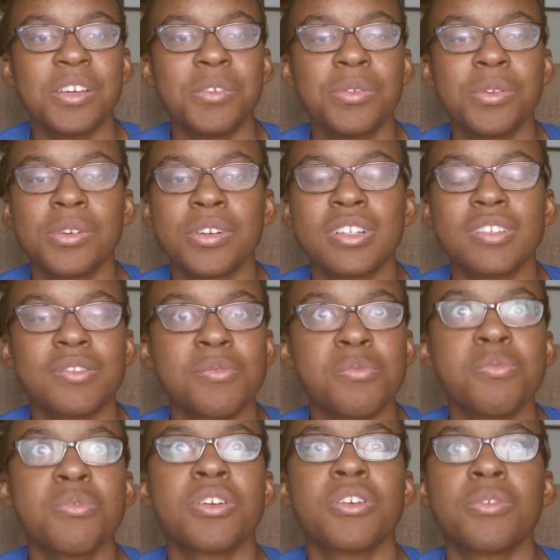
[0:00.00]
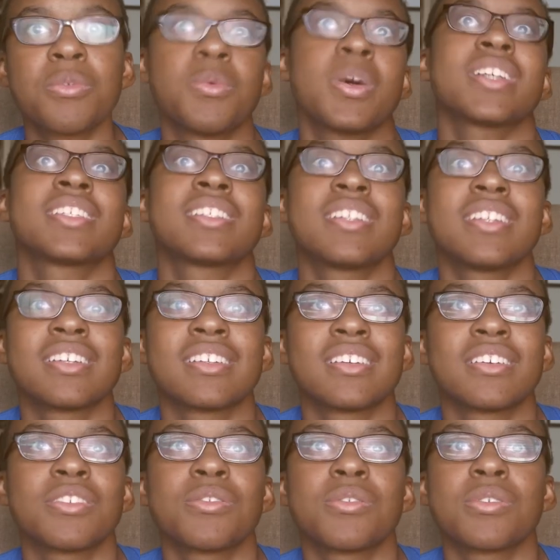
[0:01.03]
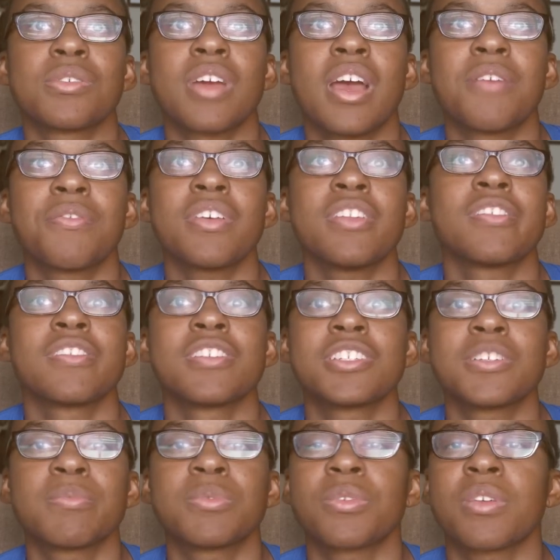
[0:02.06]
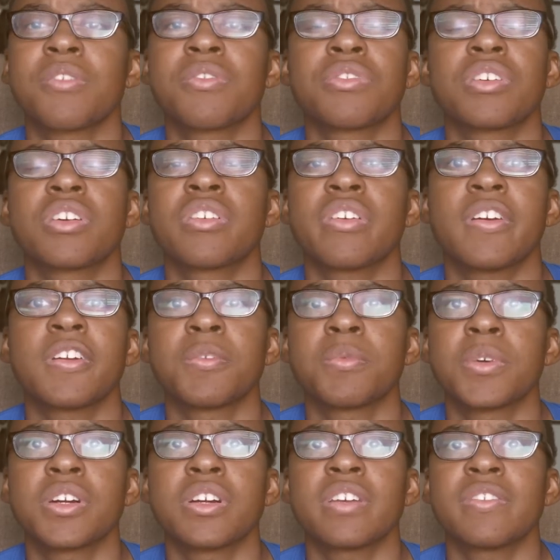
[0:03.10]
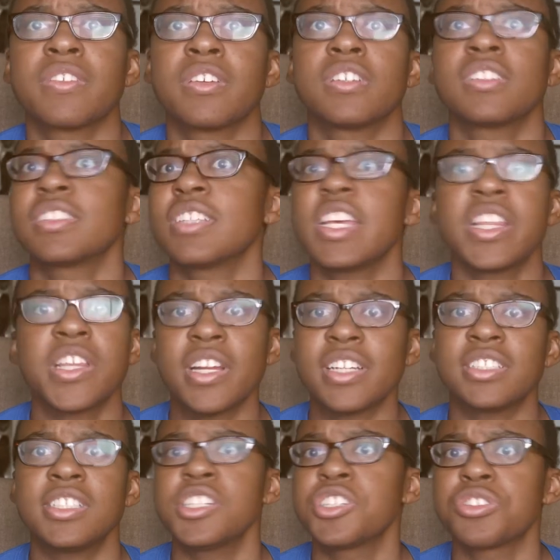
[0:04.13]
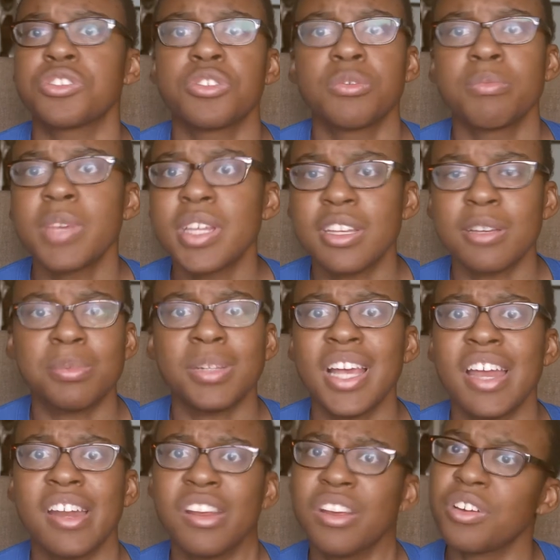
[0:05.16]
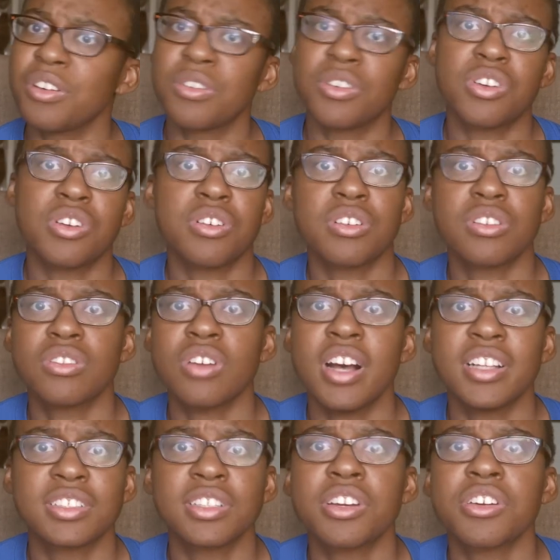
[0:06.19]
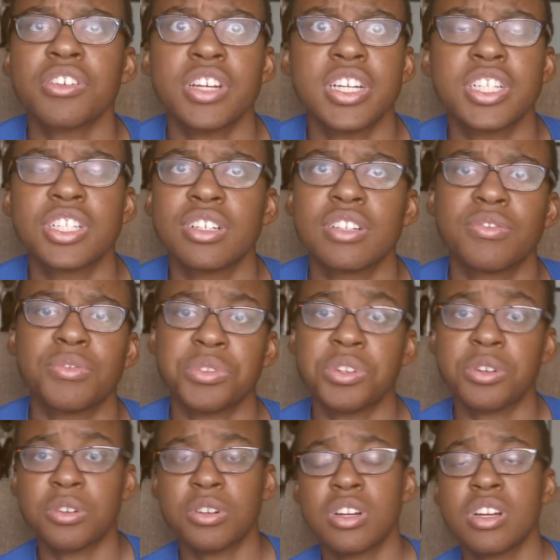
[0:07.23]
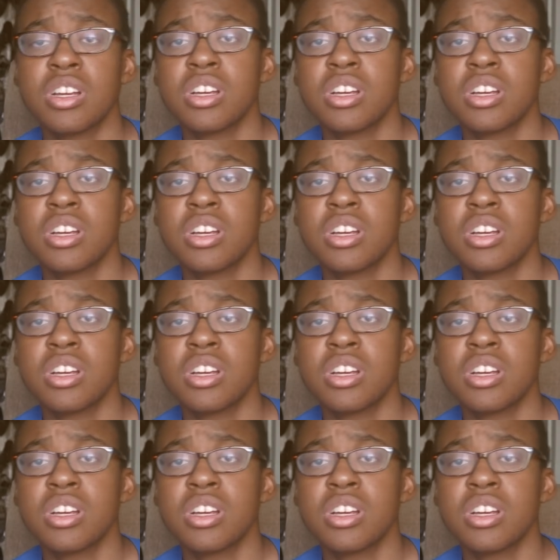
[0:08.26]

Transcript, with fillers: if you're requesting like or have internships for like free creative work if there's either as digital media planning or content creation for your